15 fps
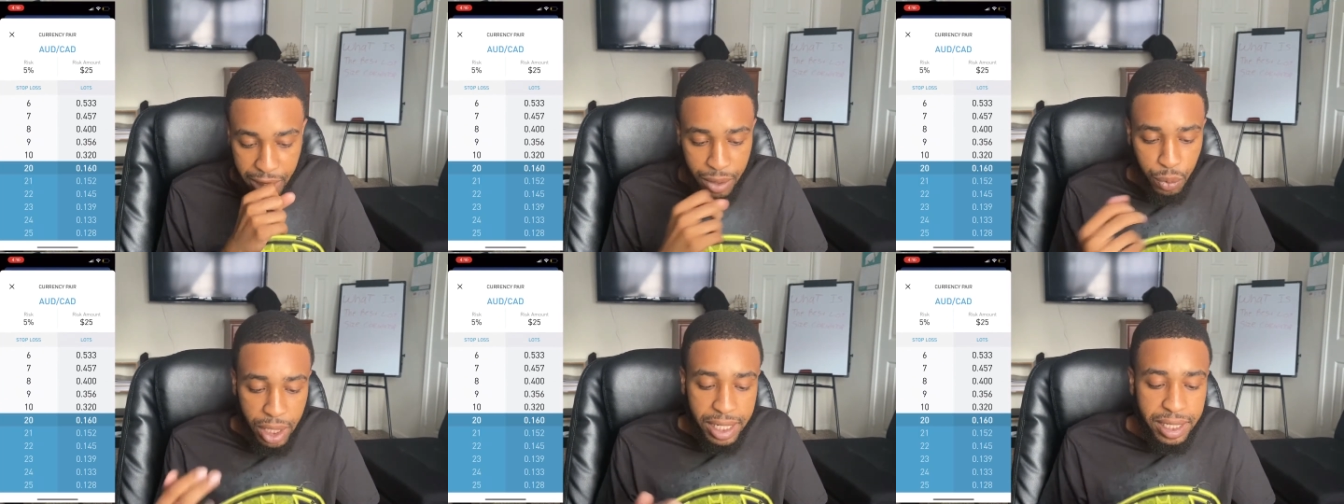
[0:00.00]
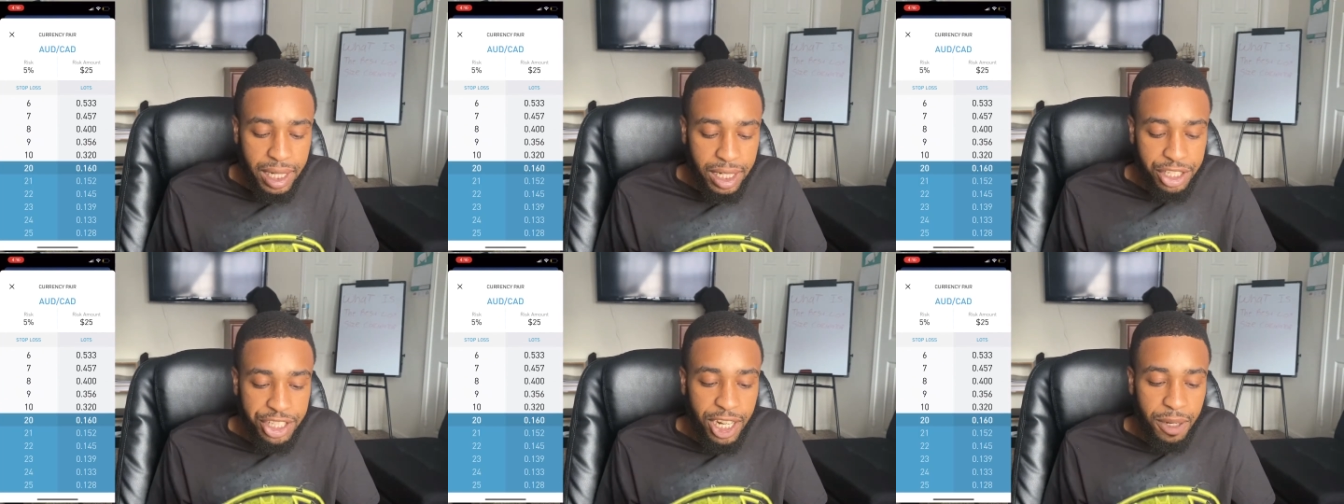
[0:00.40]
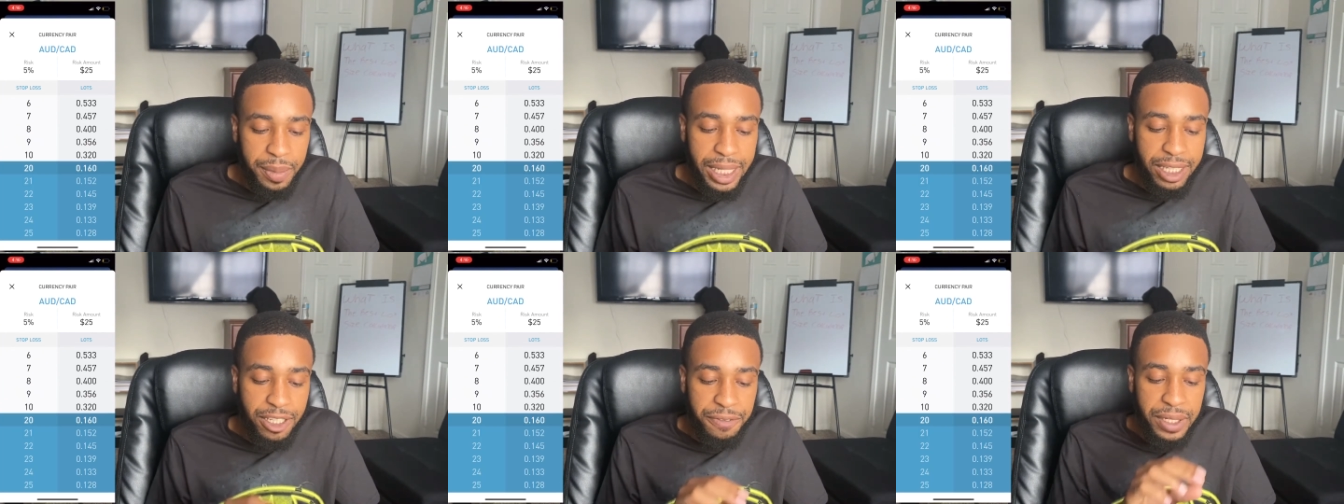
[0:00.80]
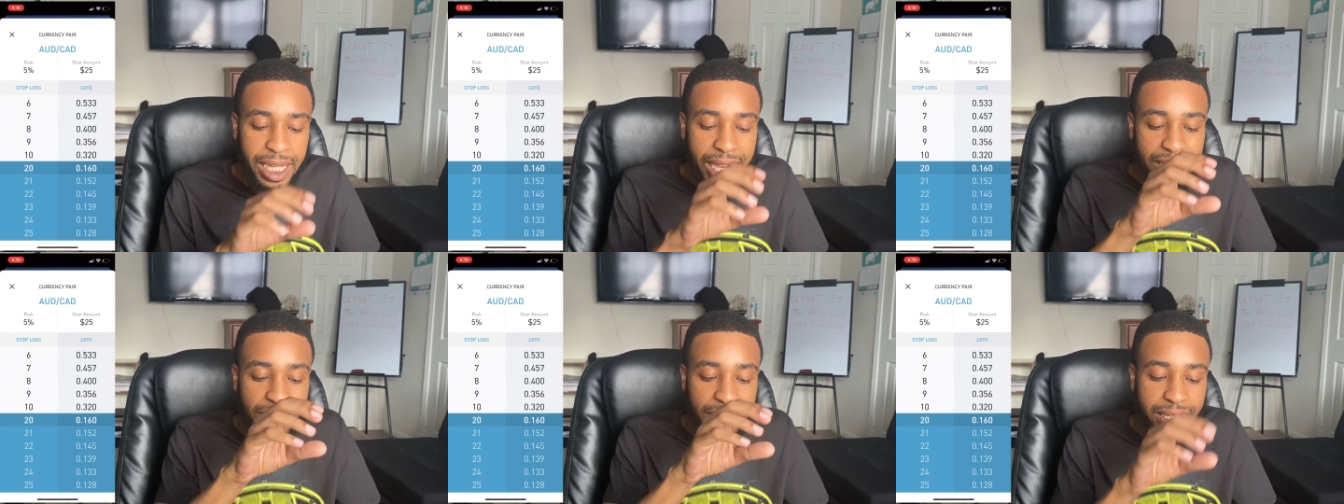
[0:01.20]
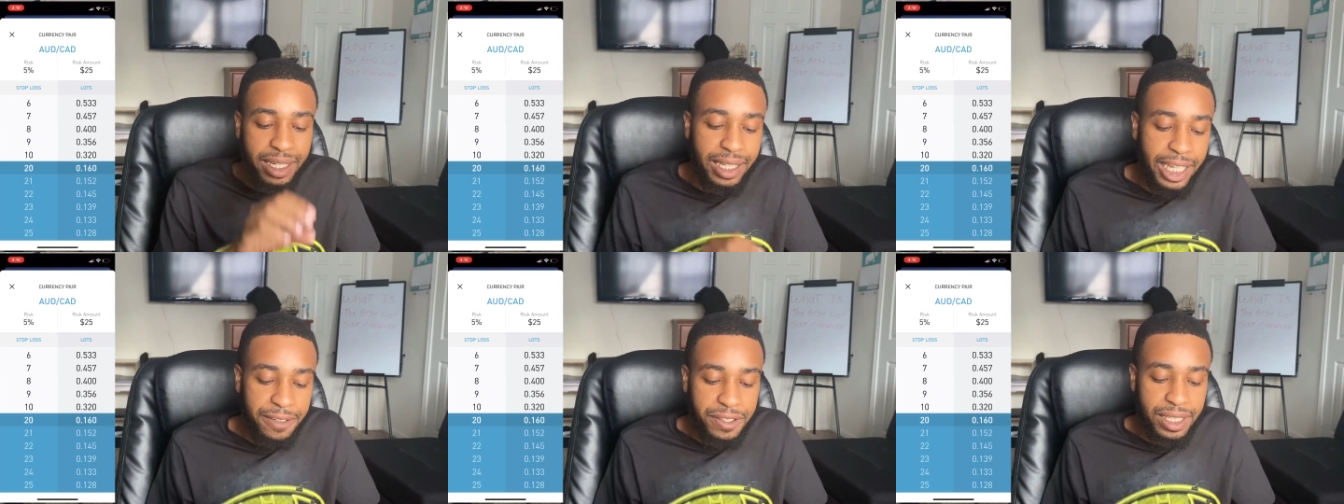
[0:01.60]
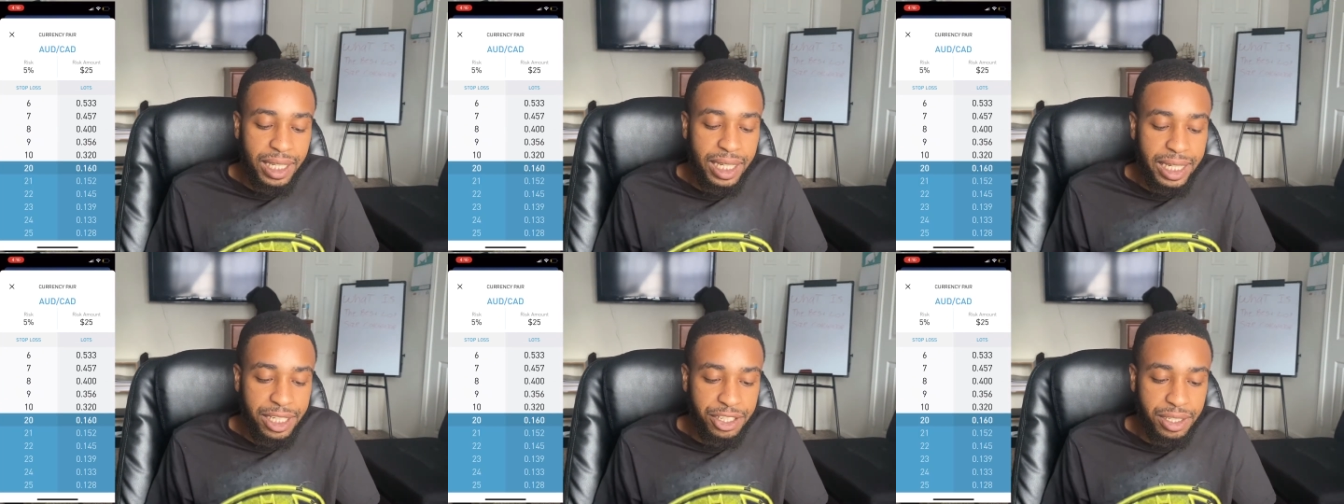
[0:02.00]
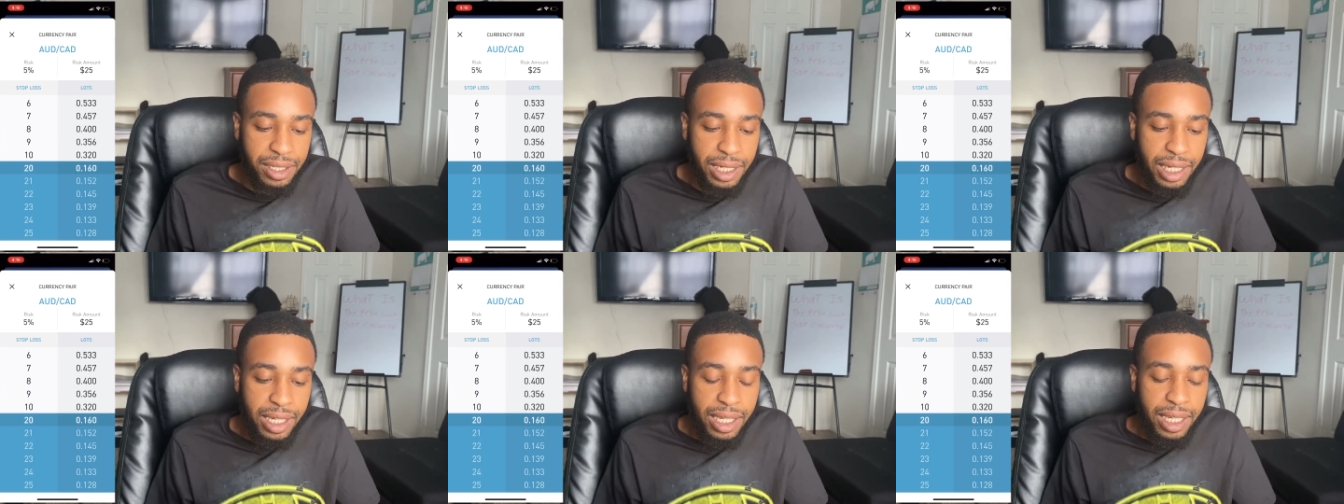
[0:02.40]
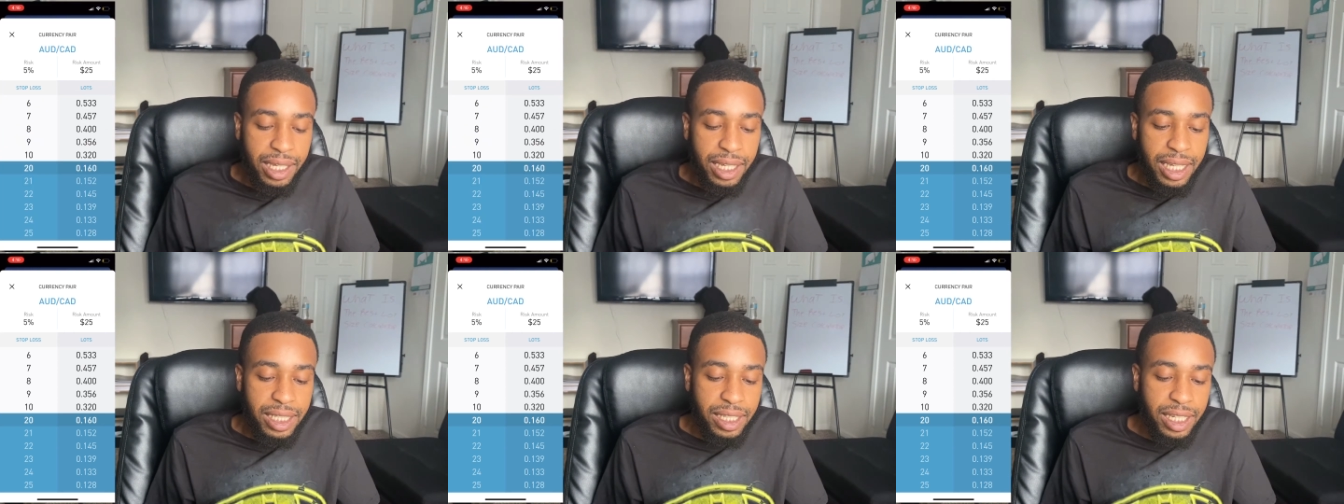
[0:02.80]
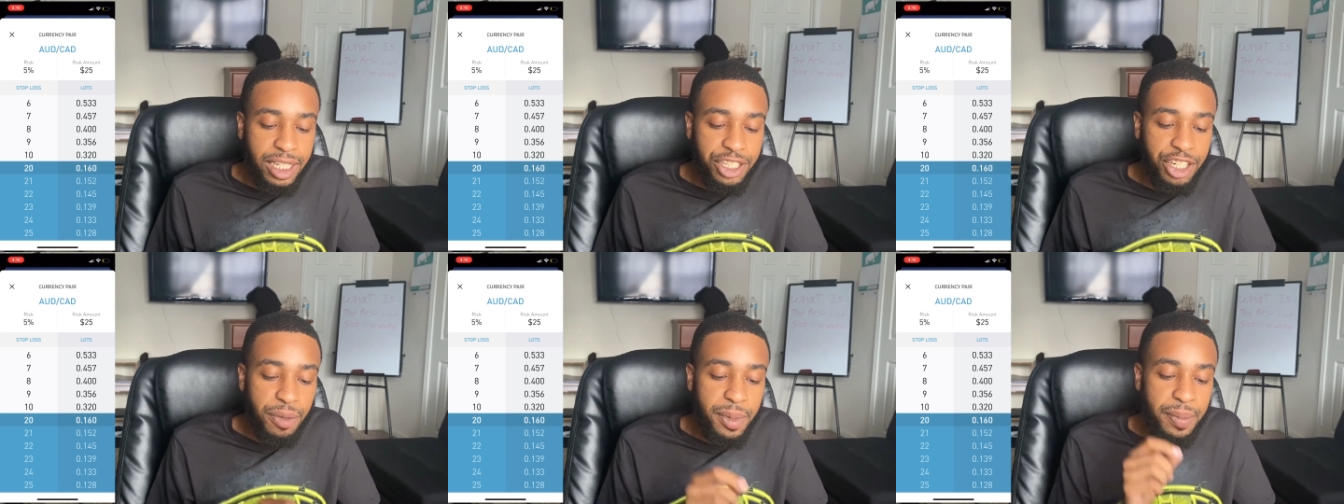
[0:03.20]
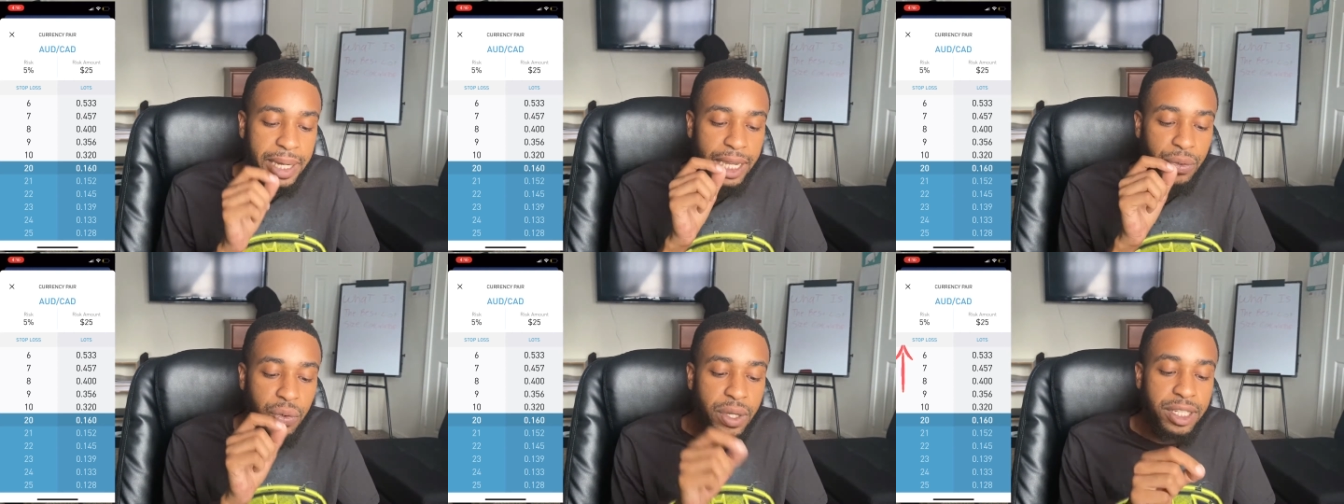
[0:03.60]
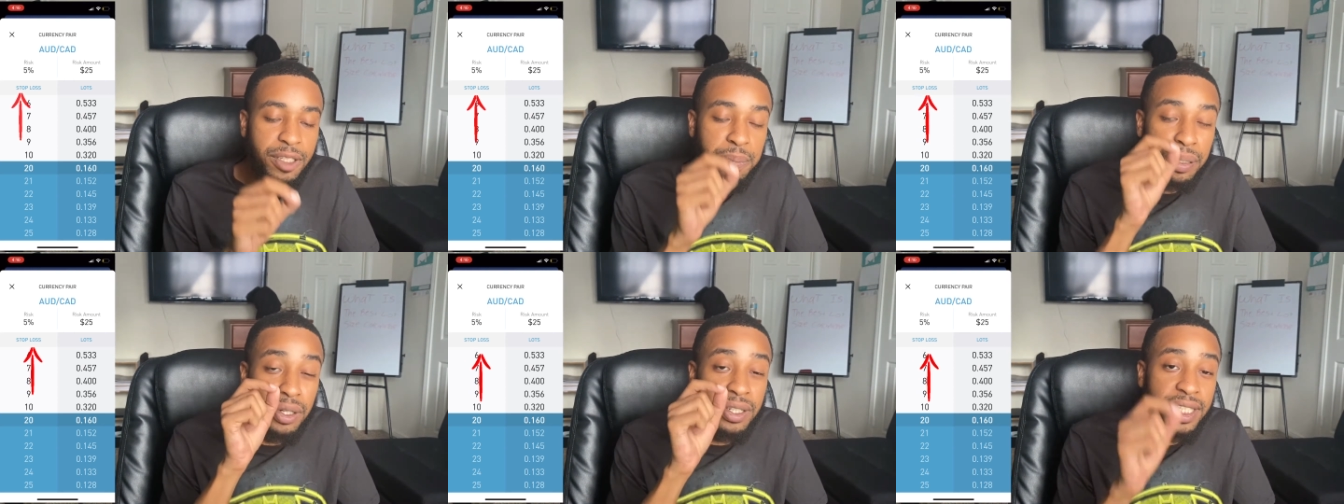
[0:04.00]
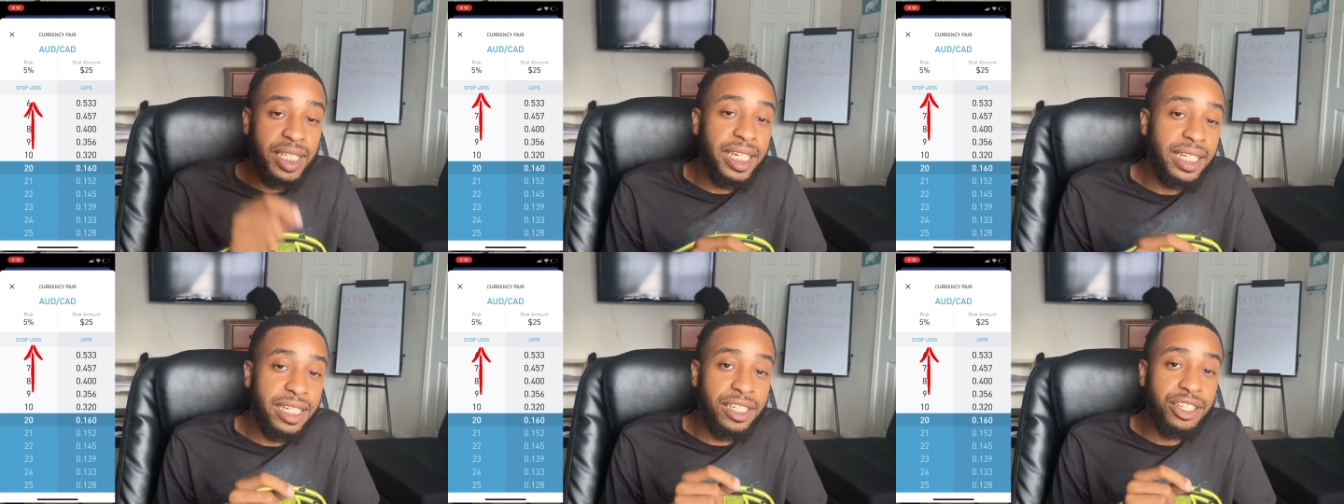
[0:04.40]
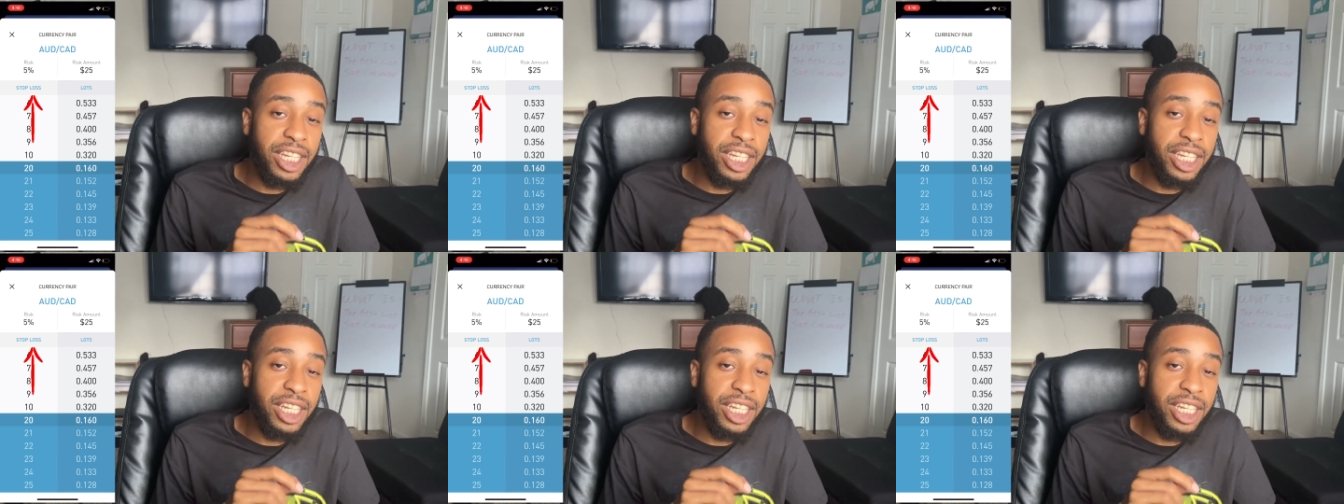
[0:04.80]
What it's going to show me is, if you guys look in the left selection, it's going to show me my risk percentage.